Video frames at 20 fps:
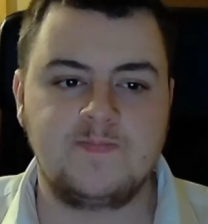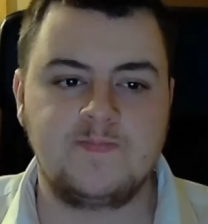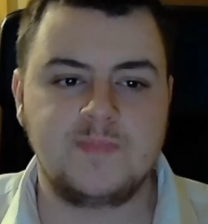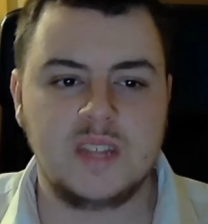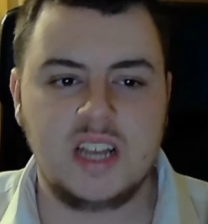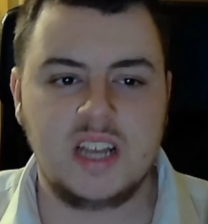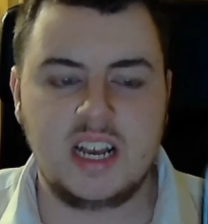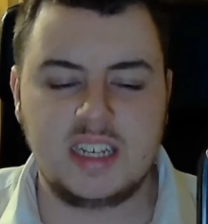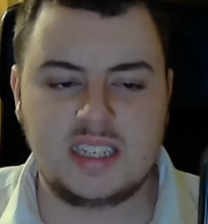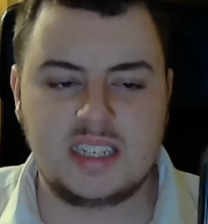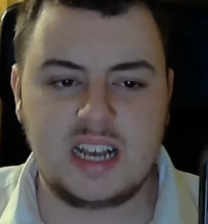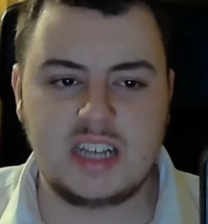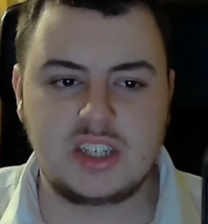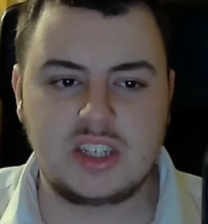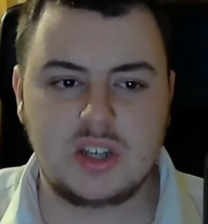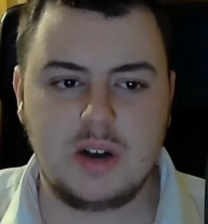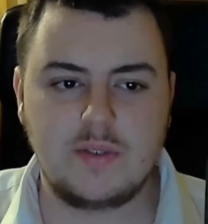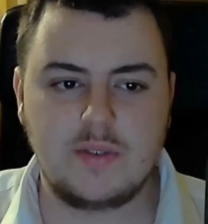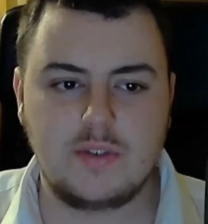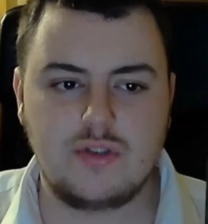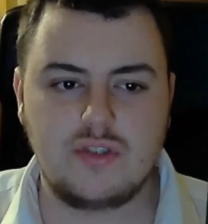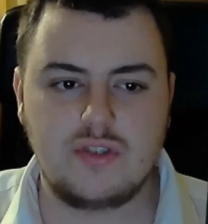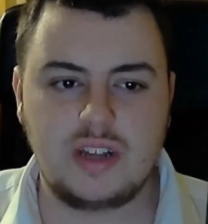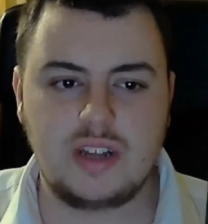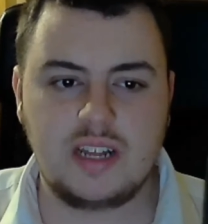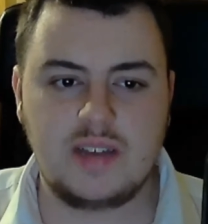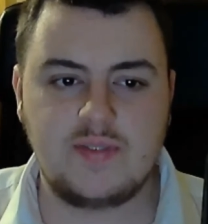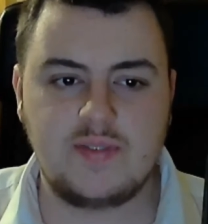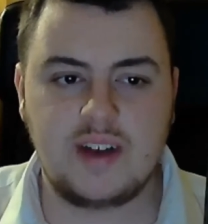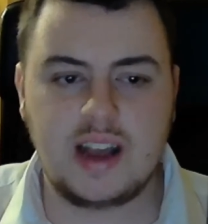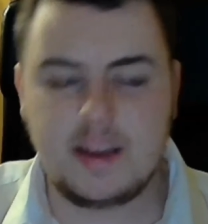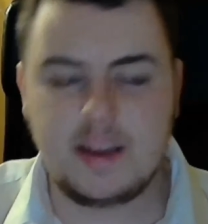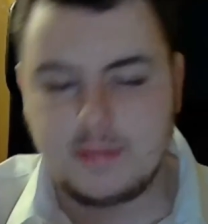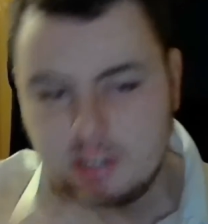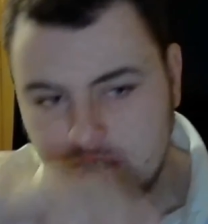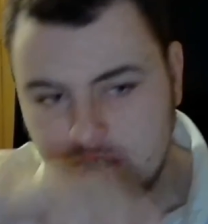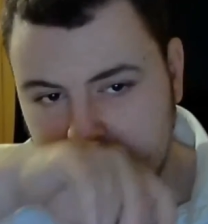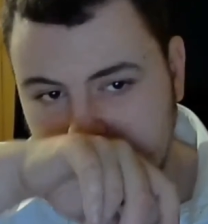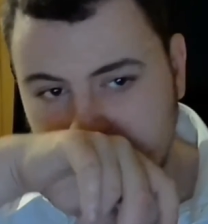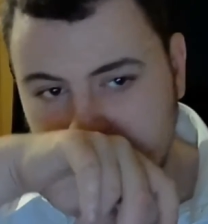It's that sort of greeny vibe
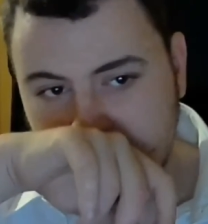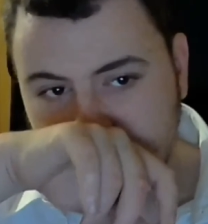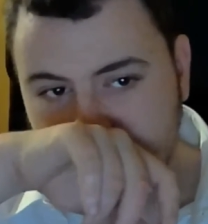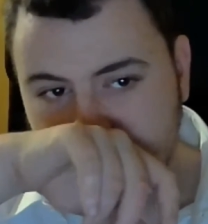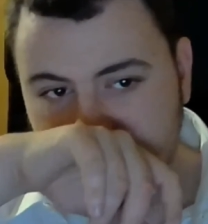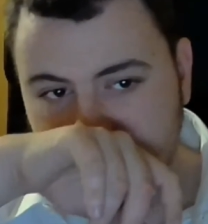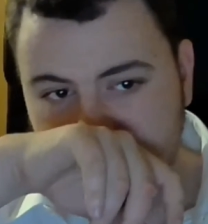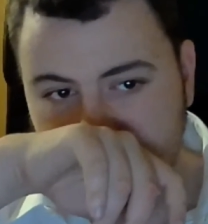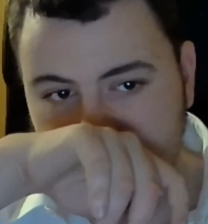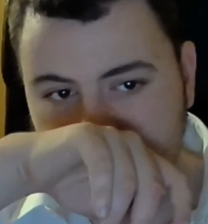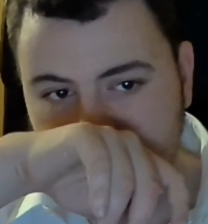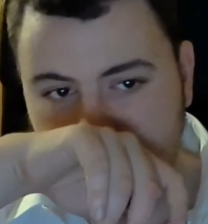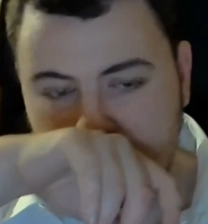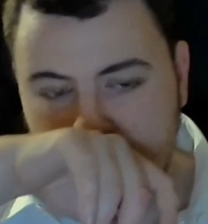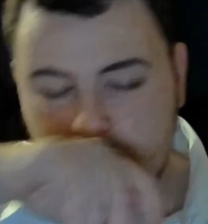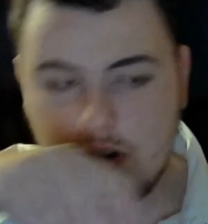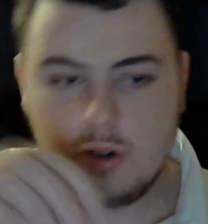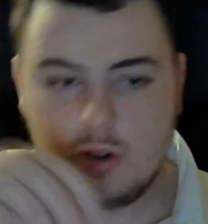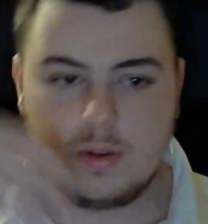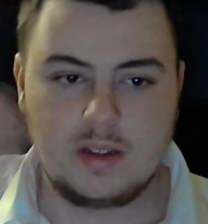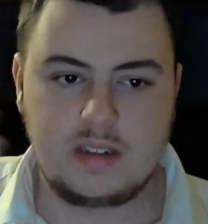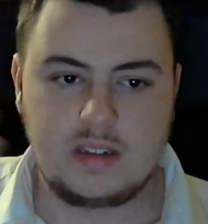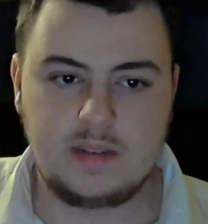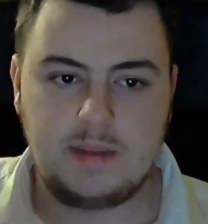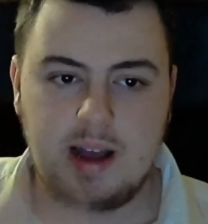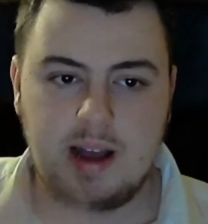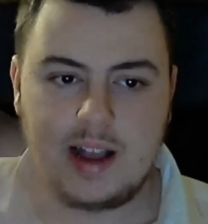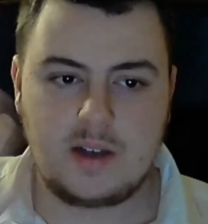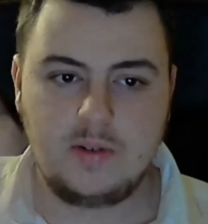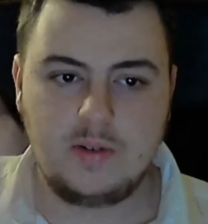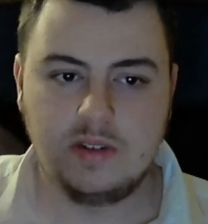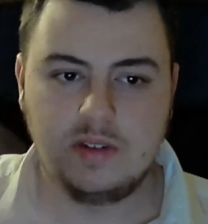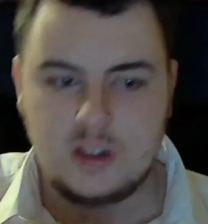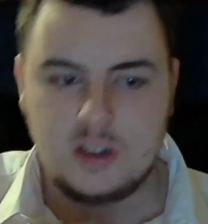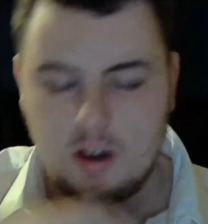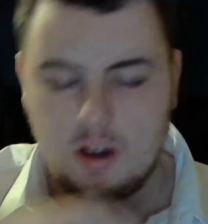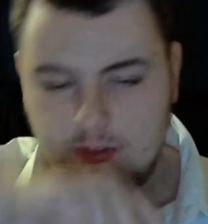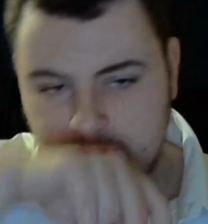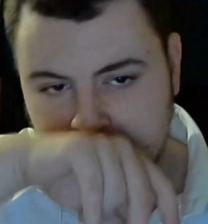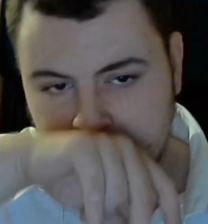to it. You know, with the tobacco and
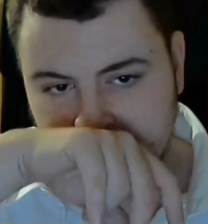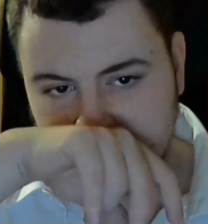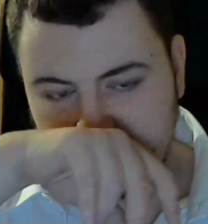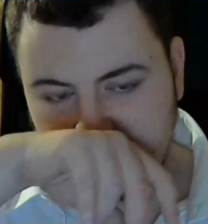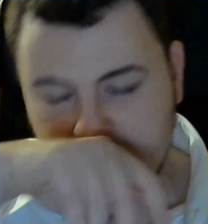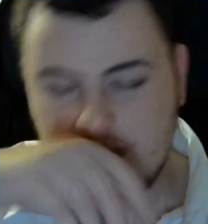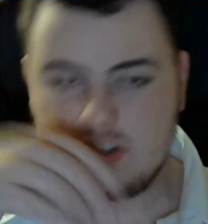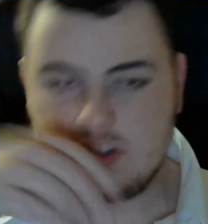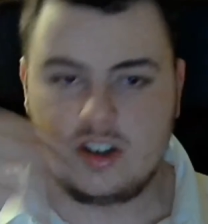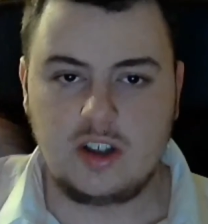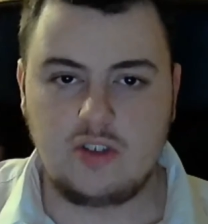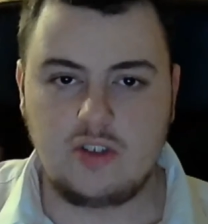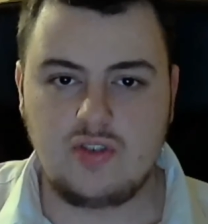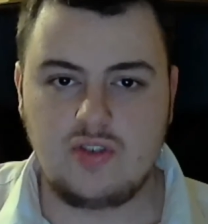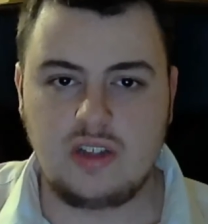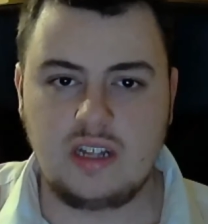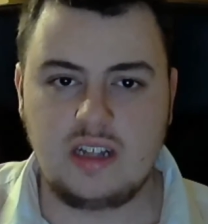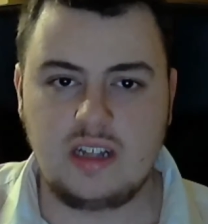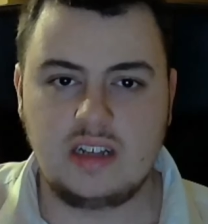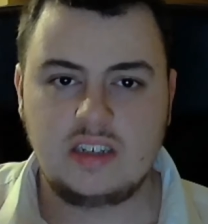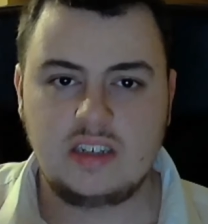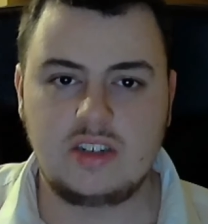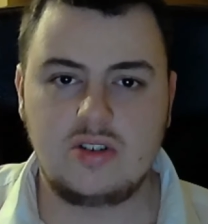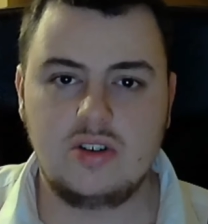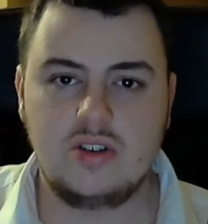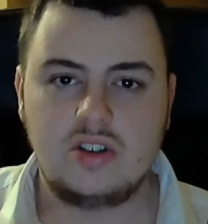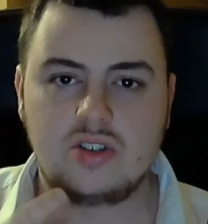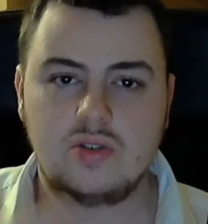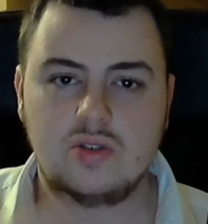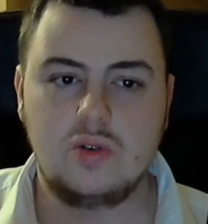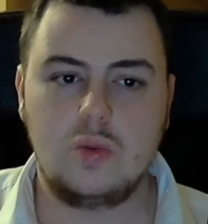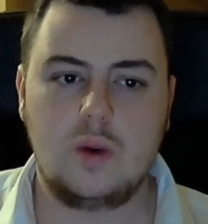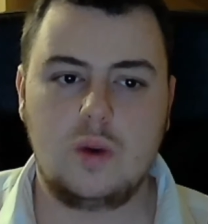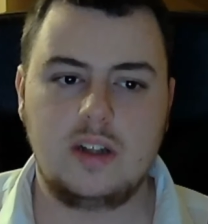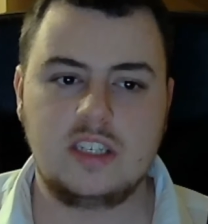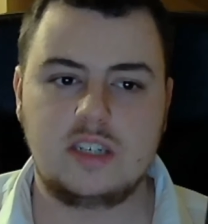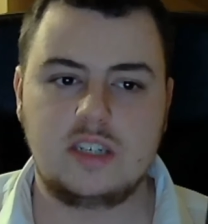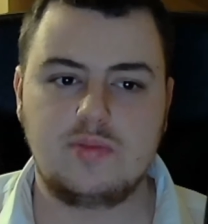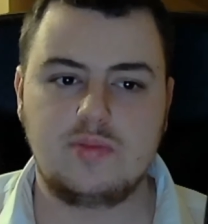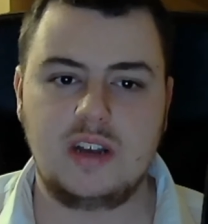sort of, it's got a sort of greeniness to it. So 1
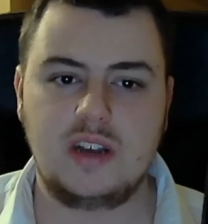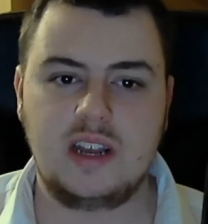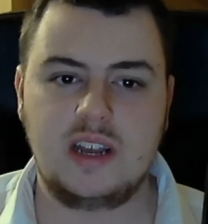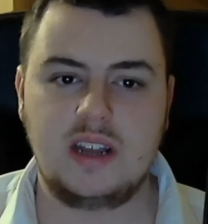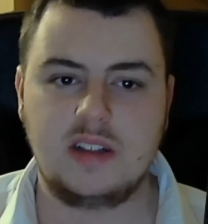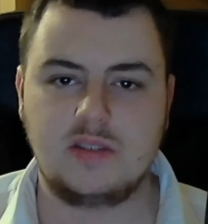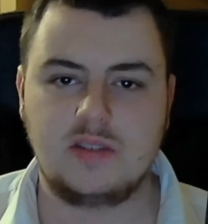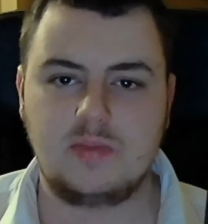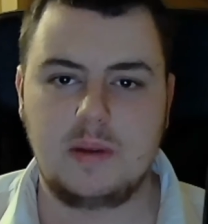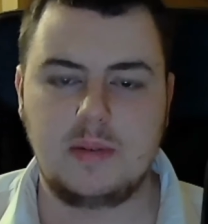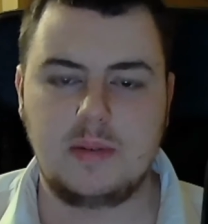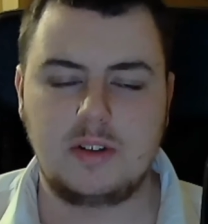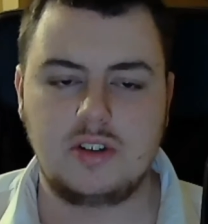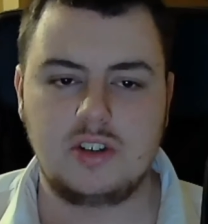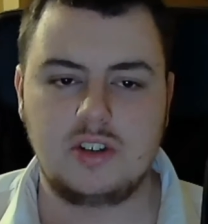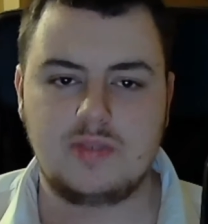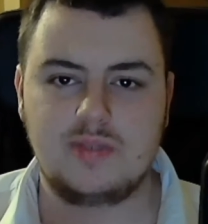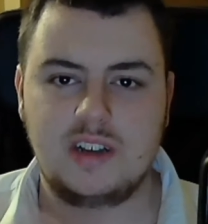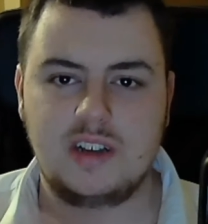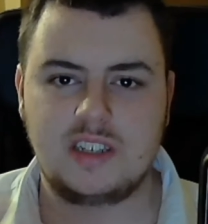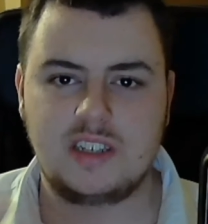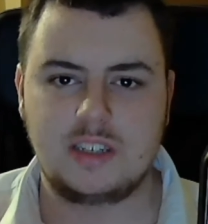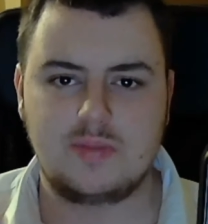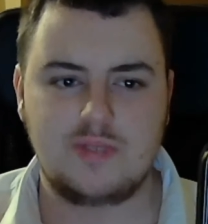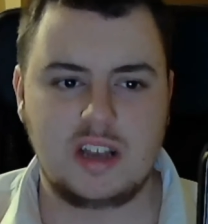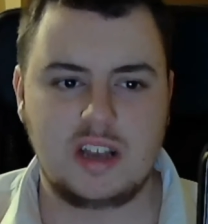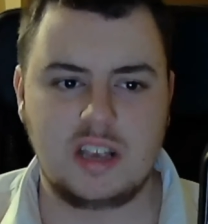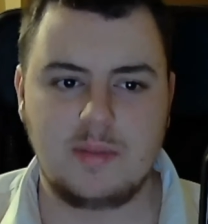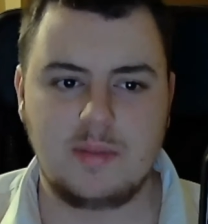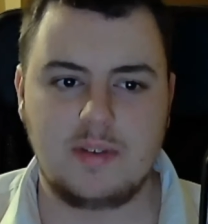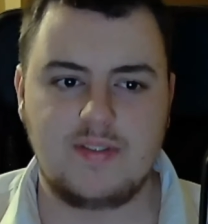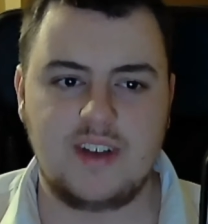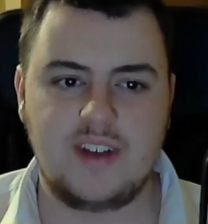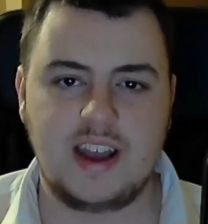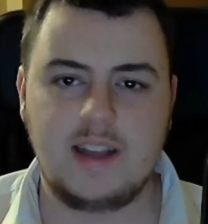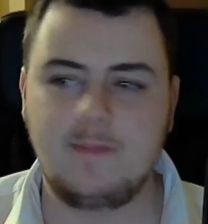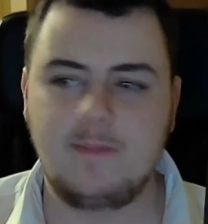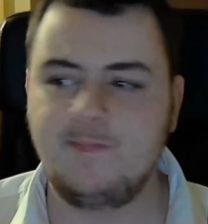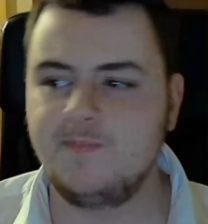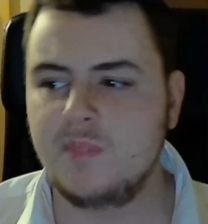spray, maybe 2 sprays in spring, you'd be
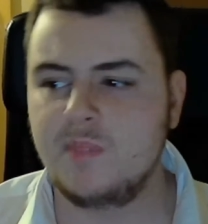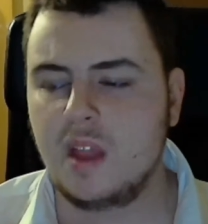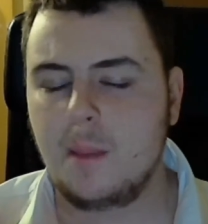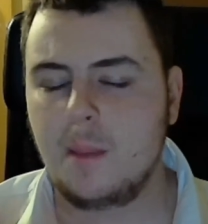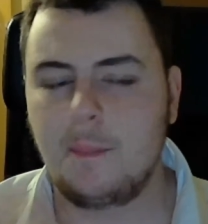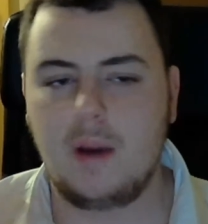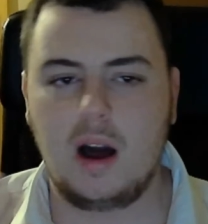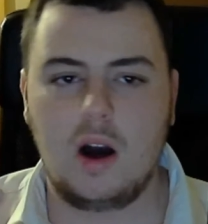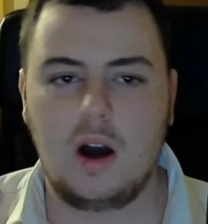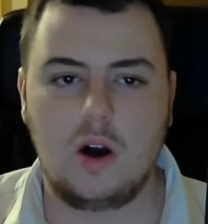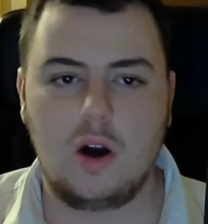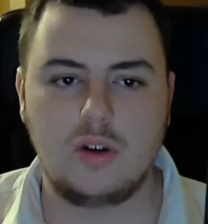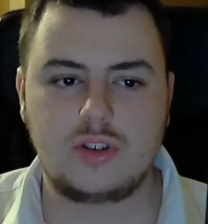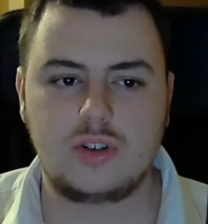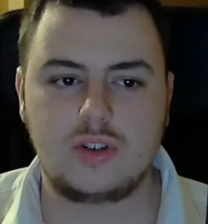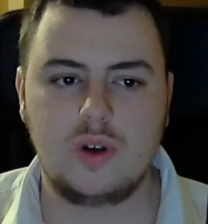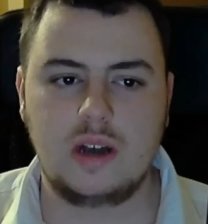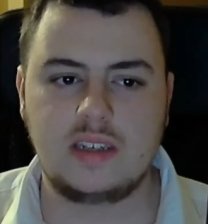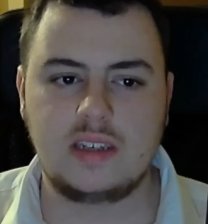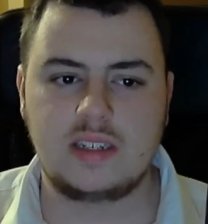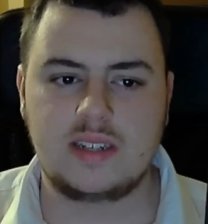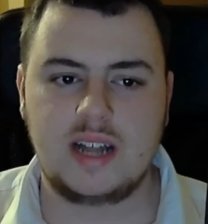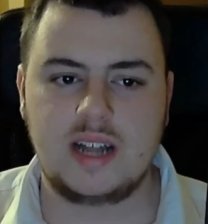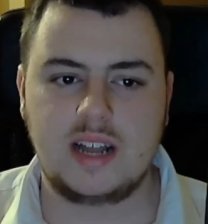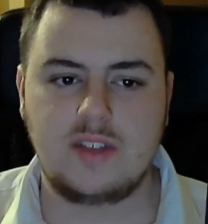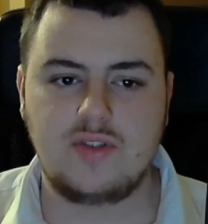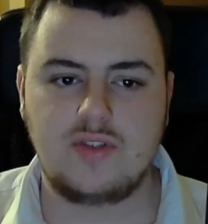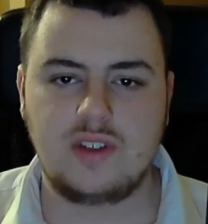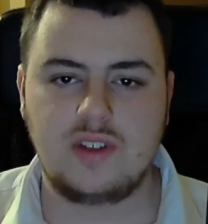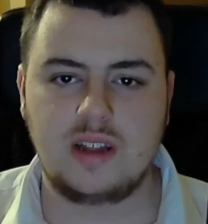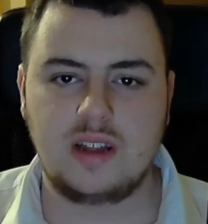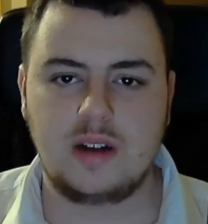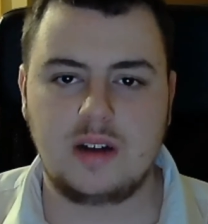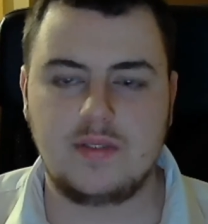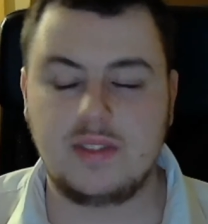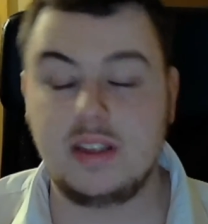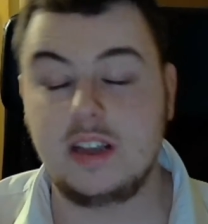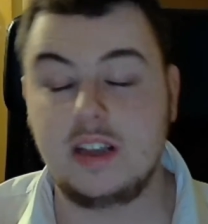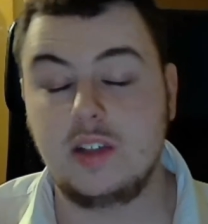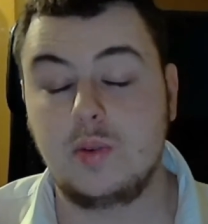fine. But it also isn't that green enough
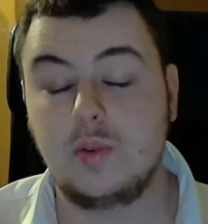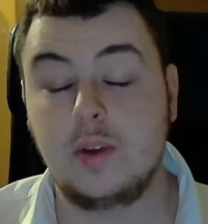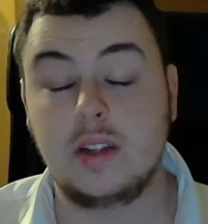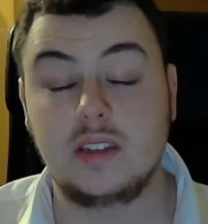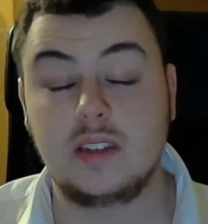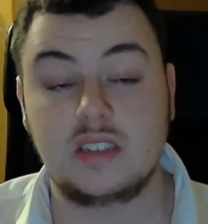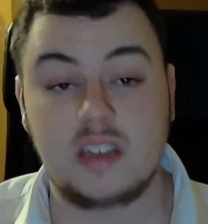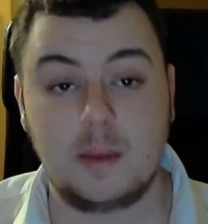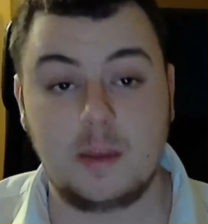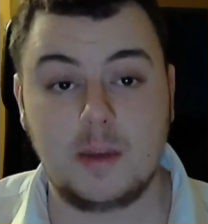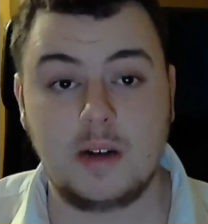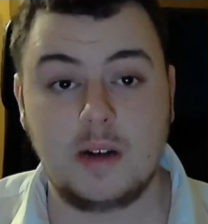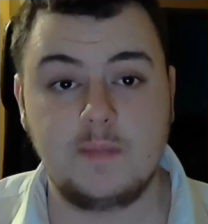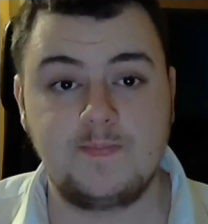that you could wear it in summer.